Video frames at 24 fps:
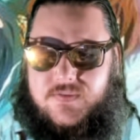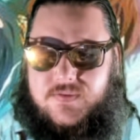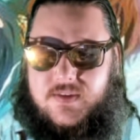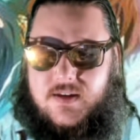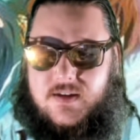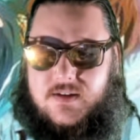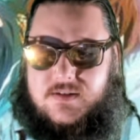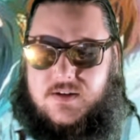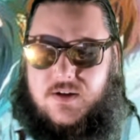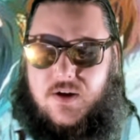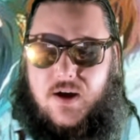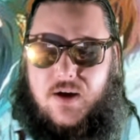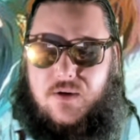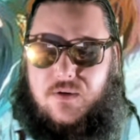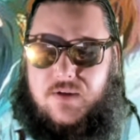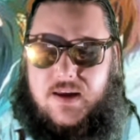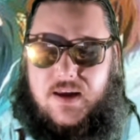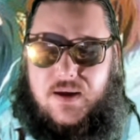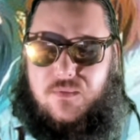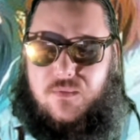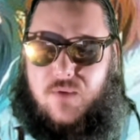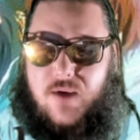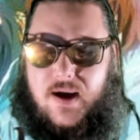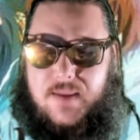So I don't
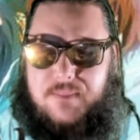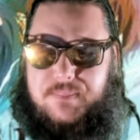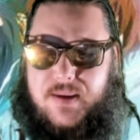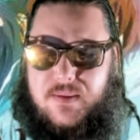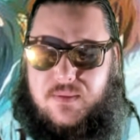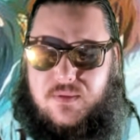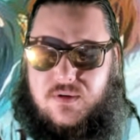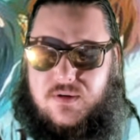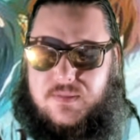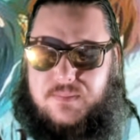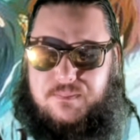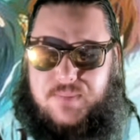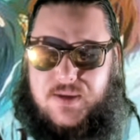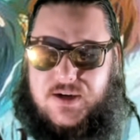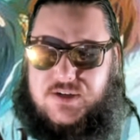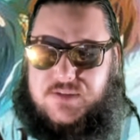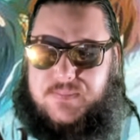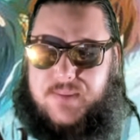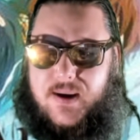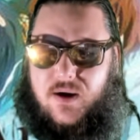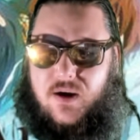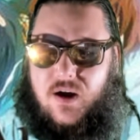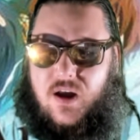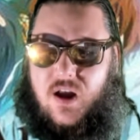get why people bitch
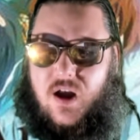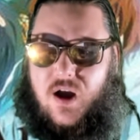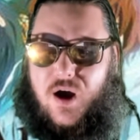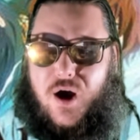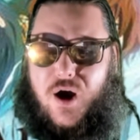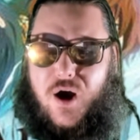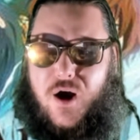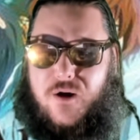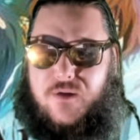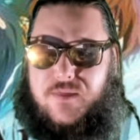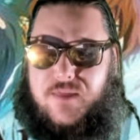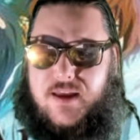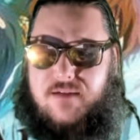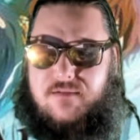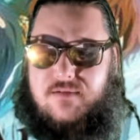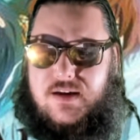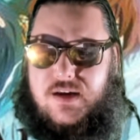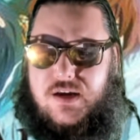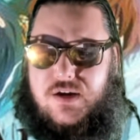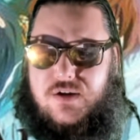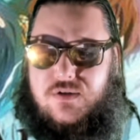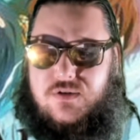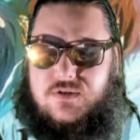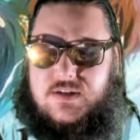about, oh, they
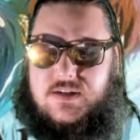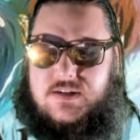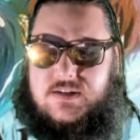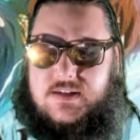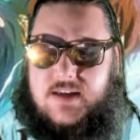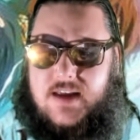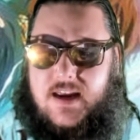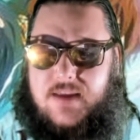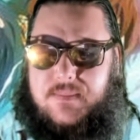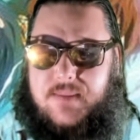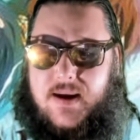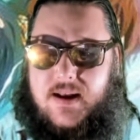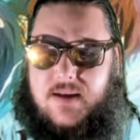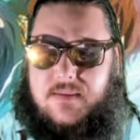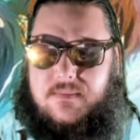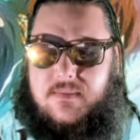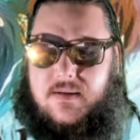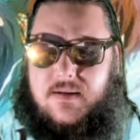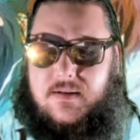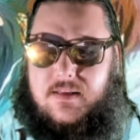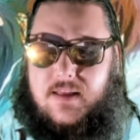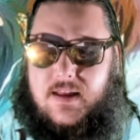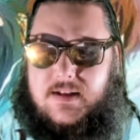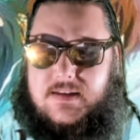reuse the same,
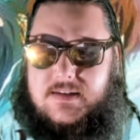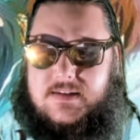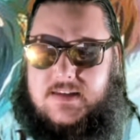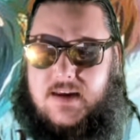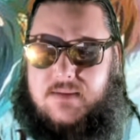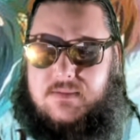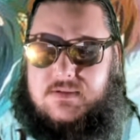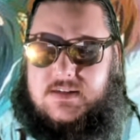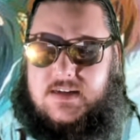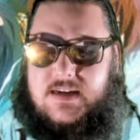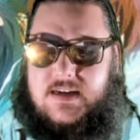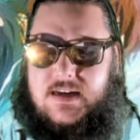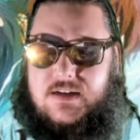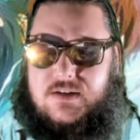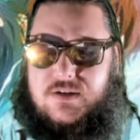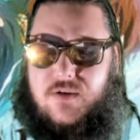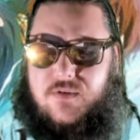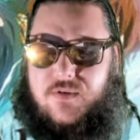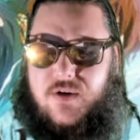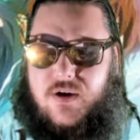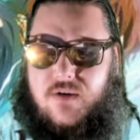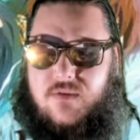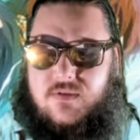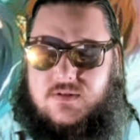like, the same scenes over
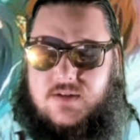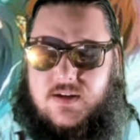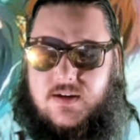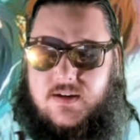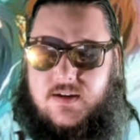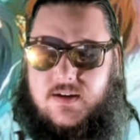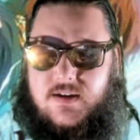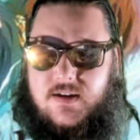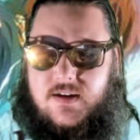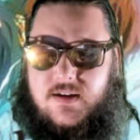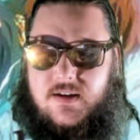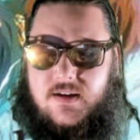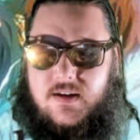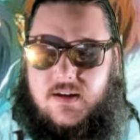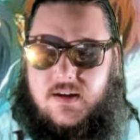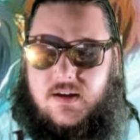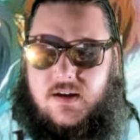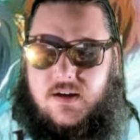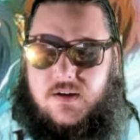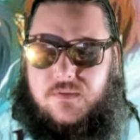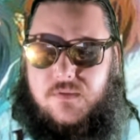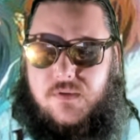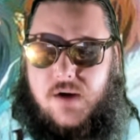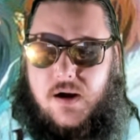and over. It's like,
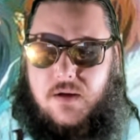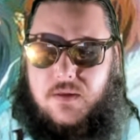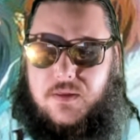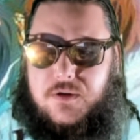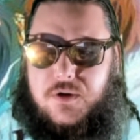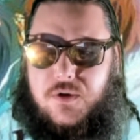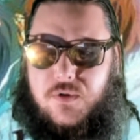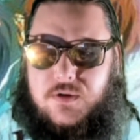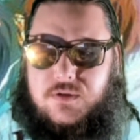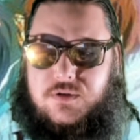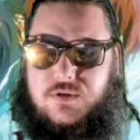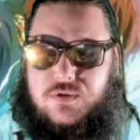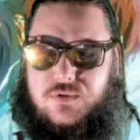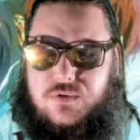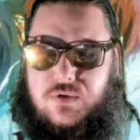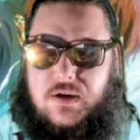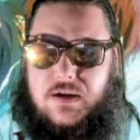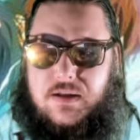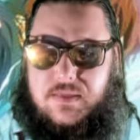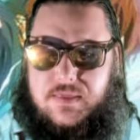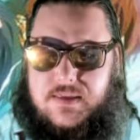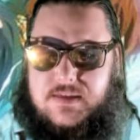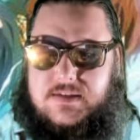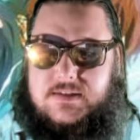wow, they're going to
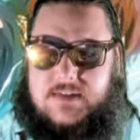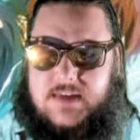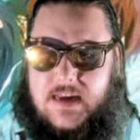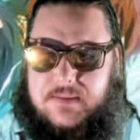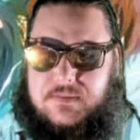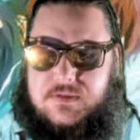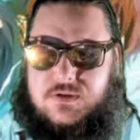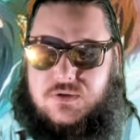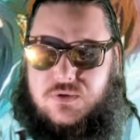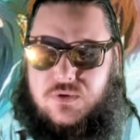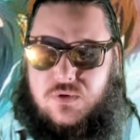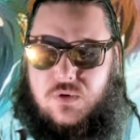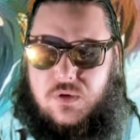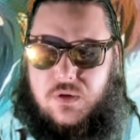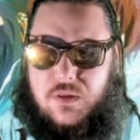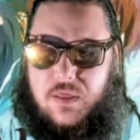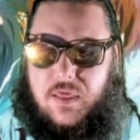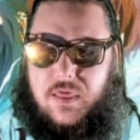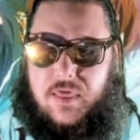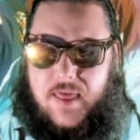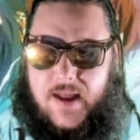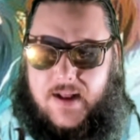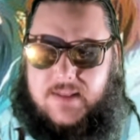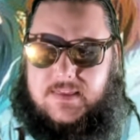the same school
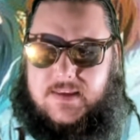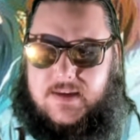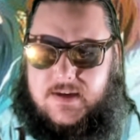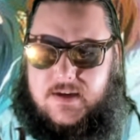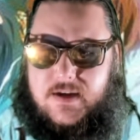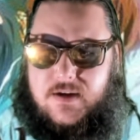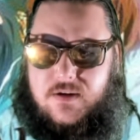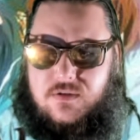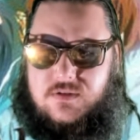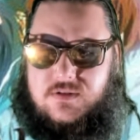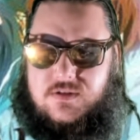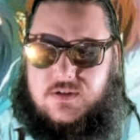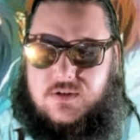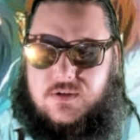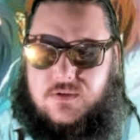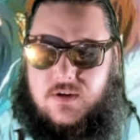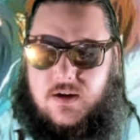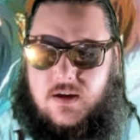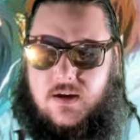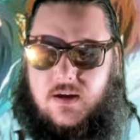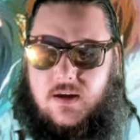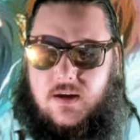that they go to.